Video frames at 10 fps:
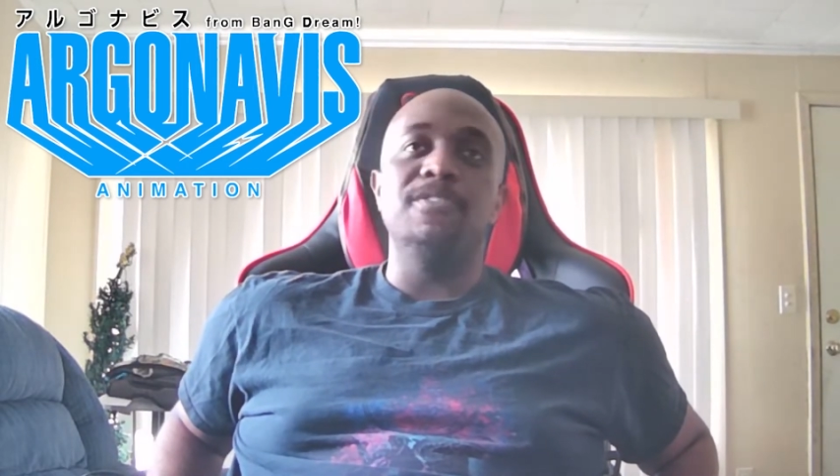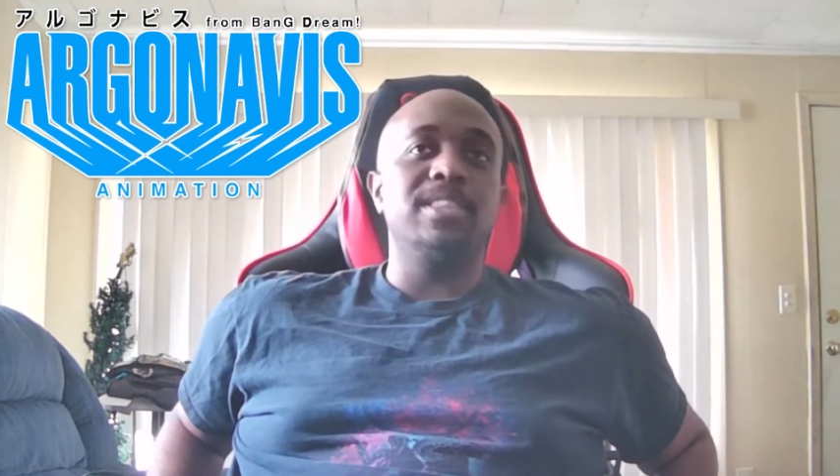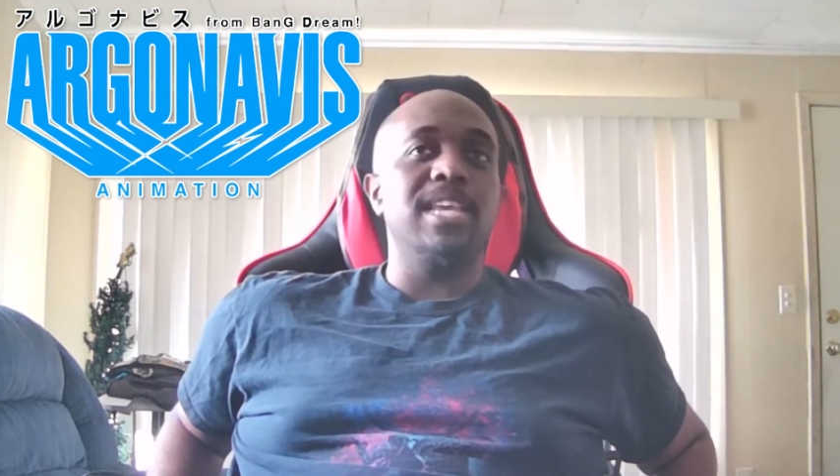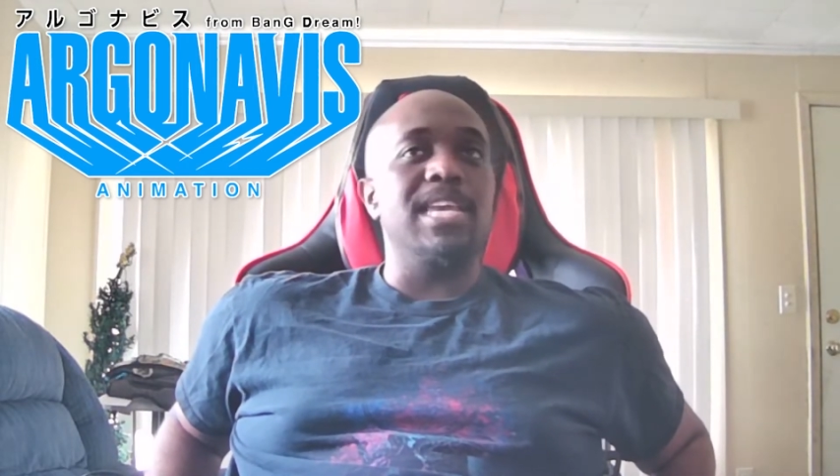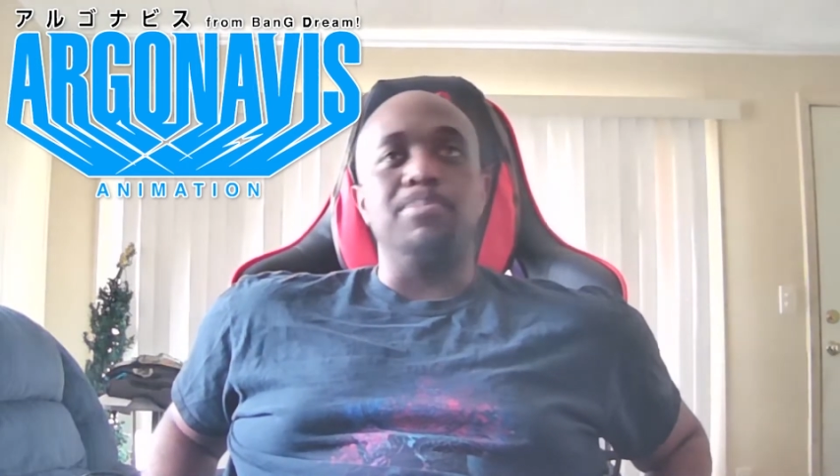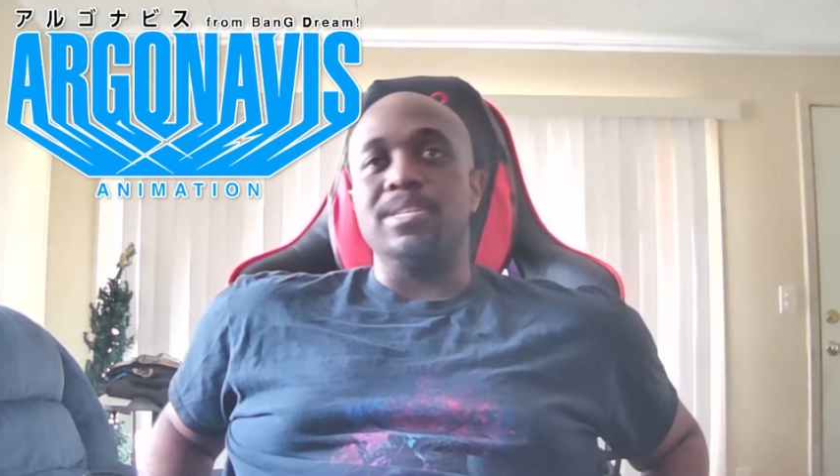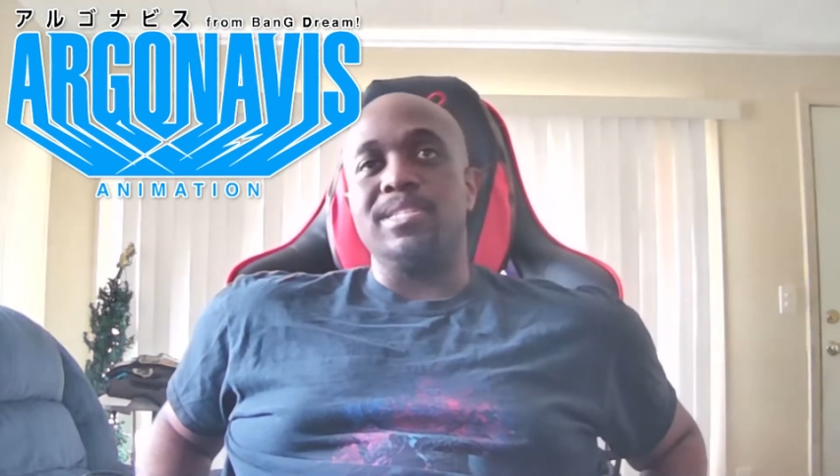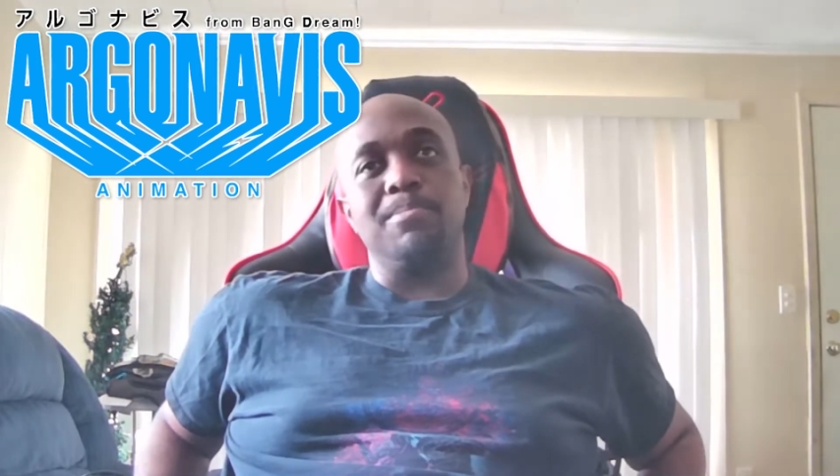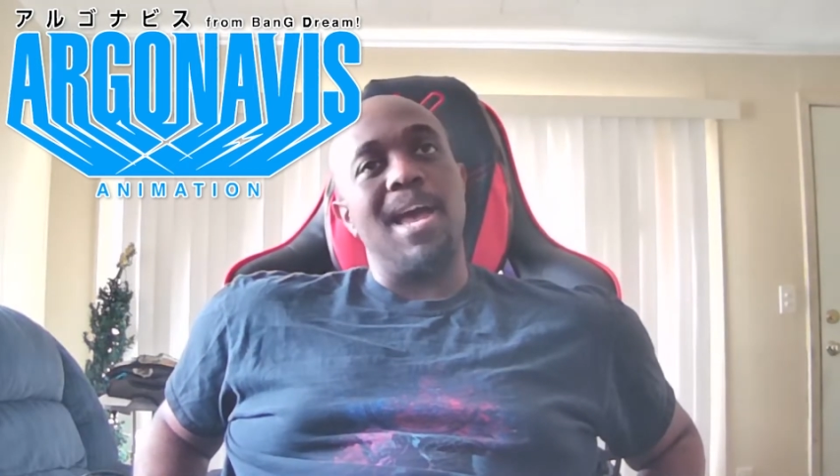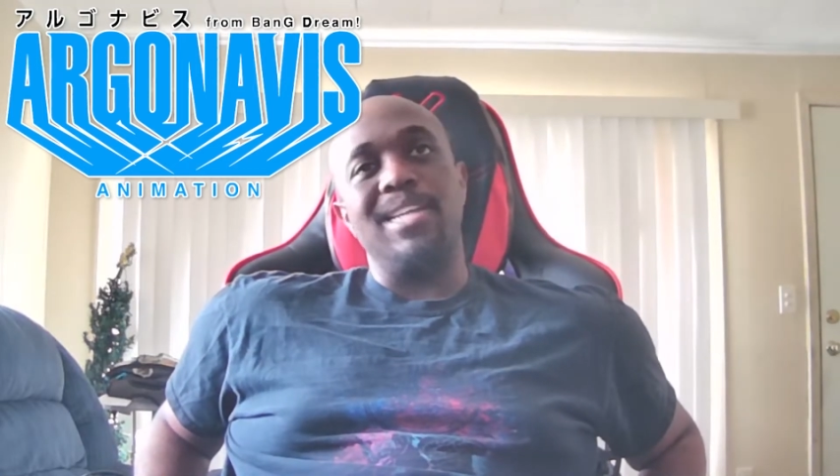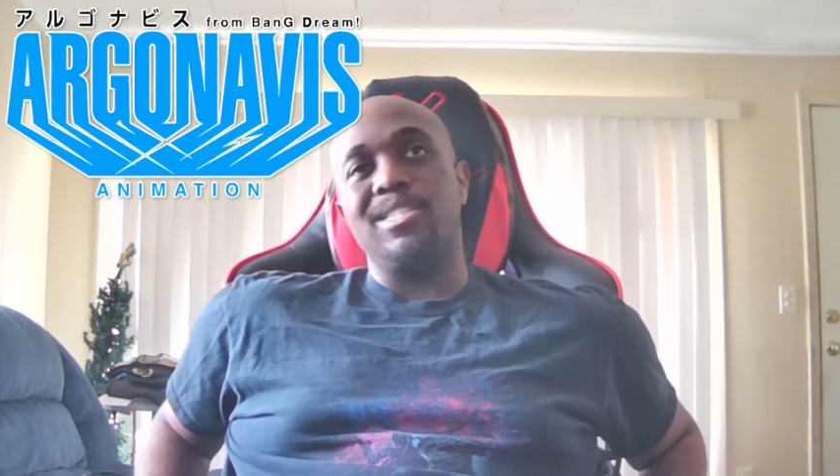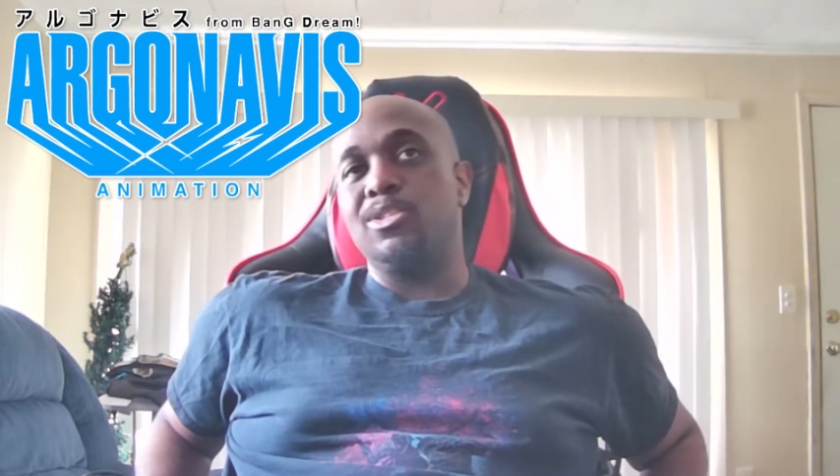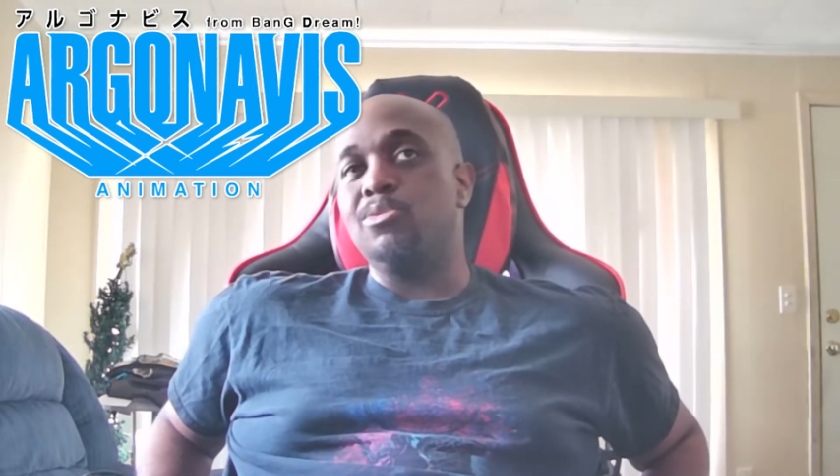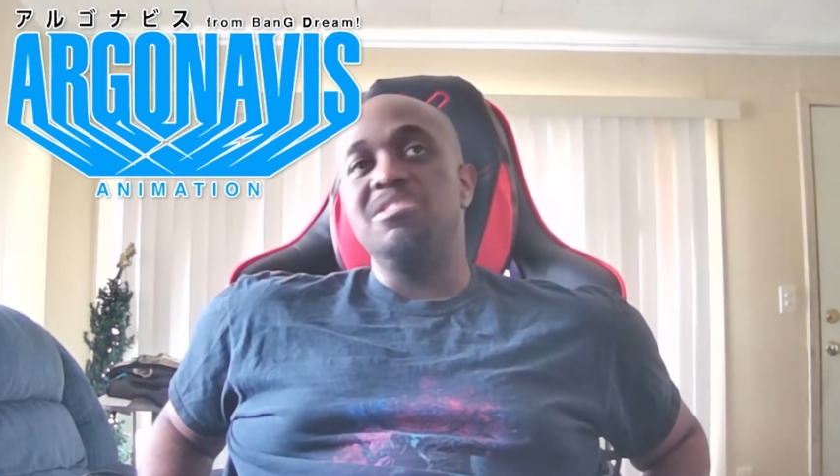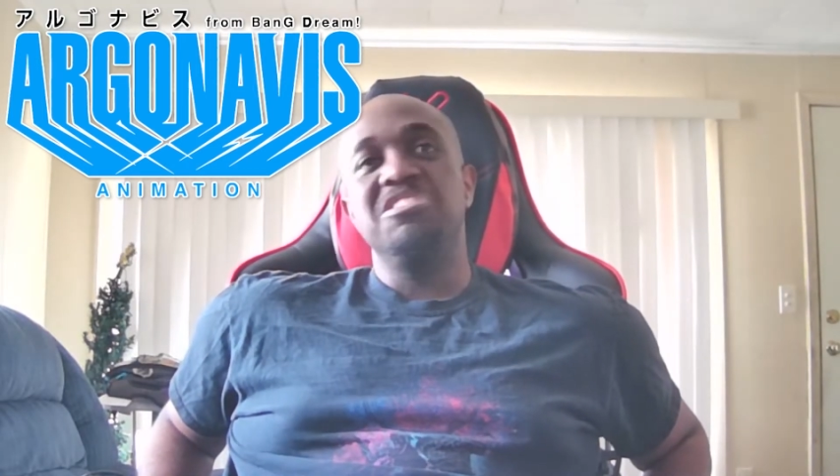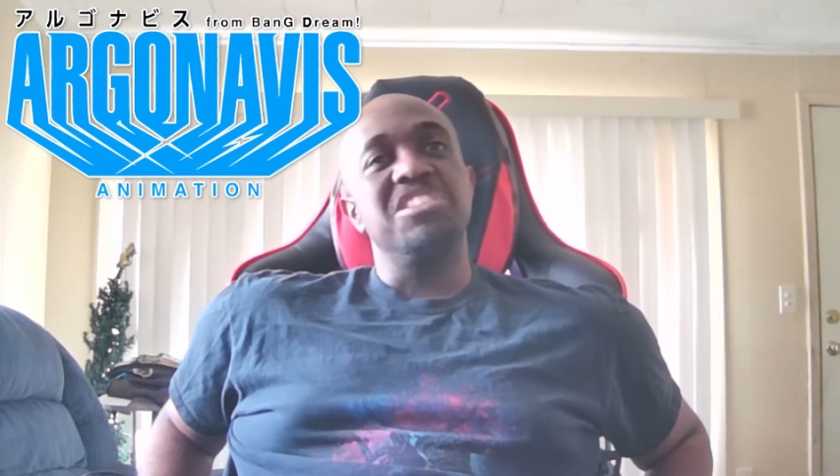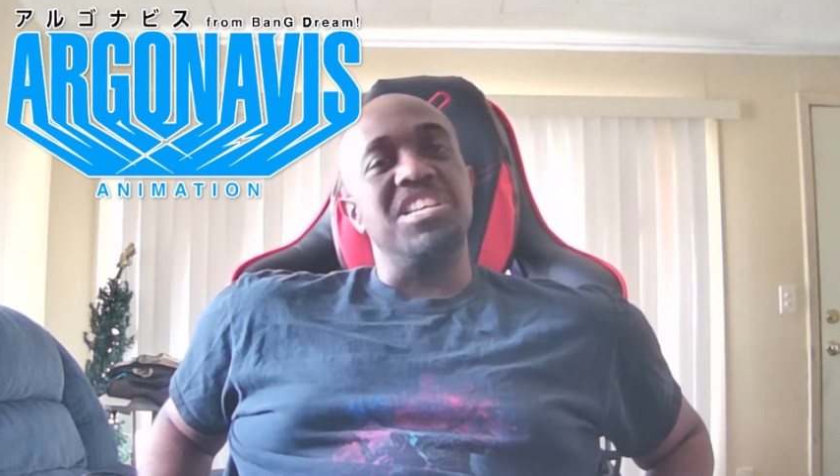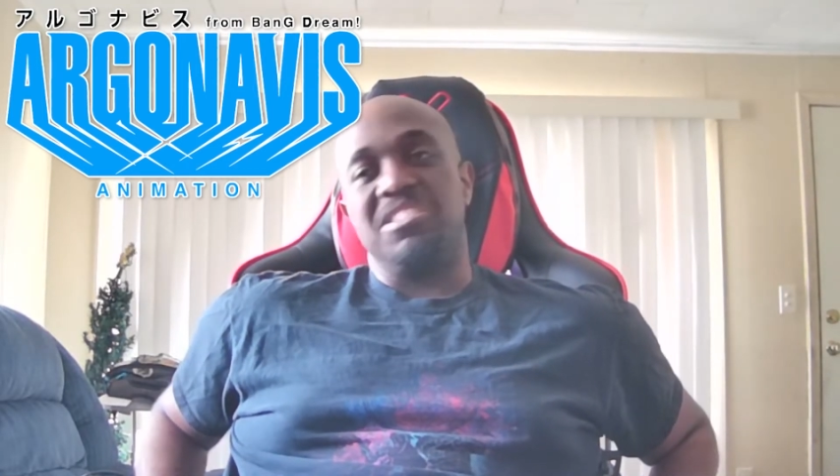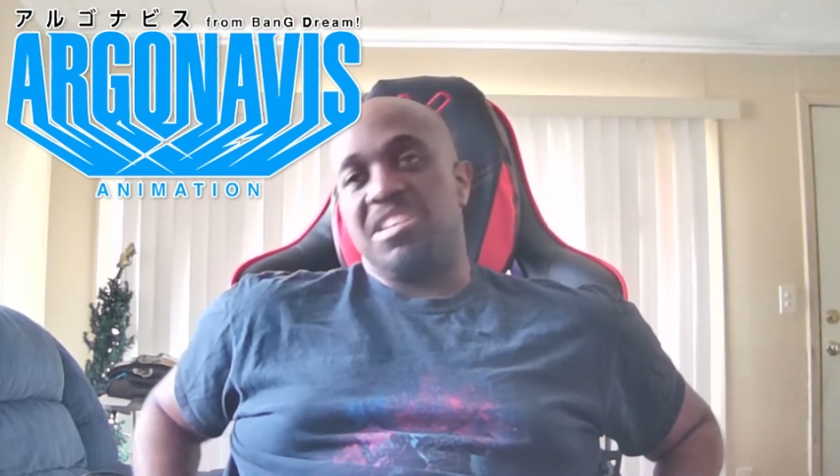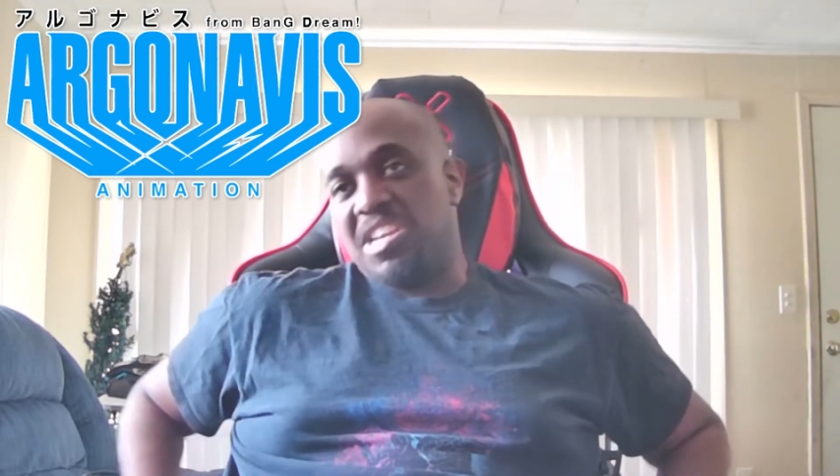Everything he puts his mind to,
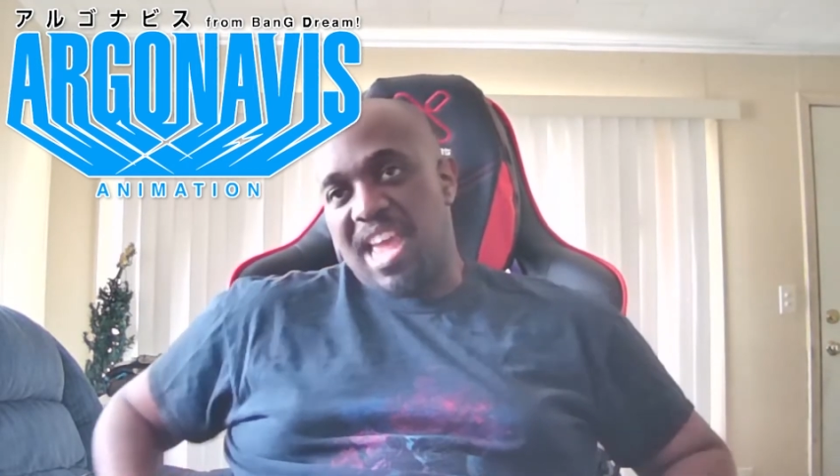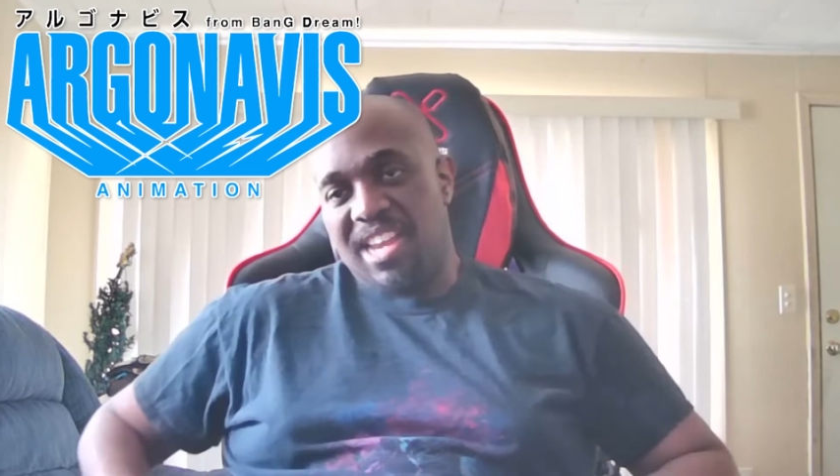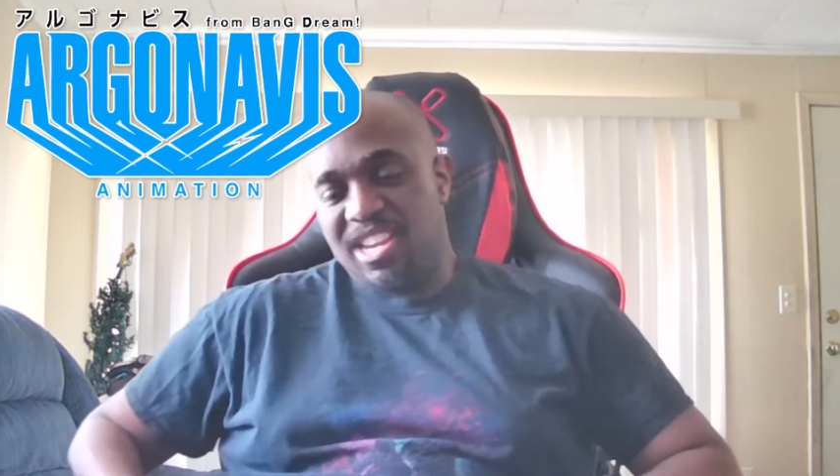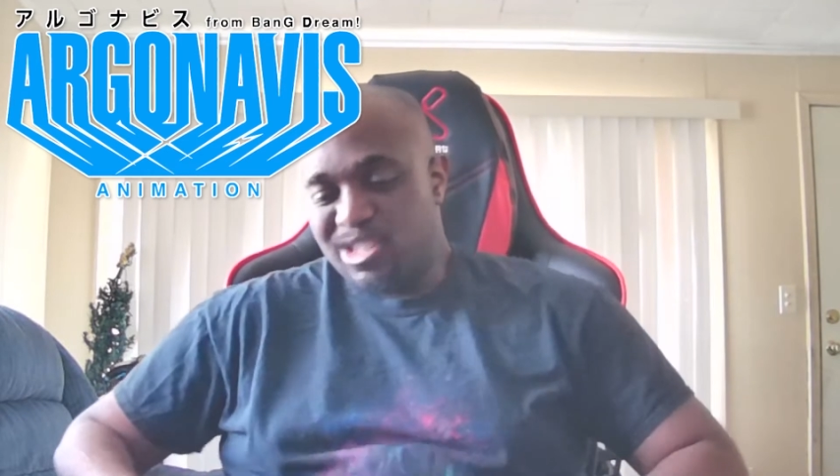he's good at.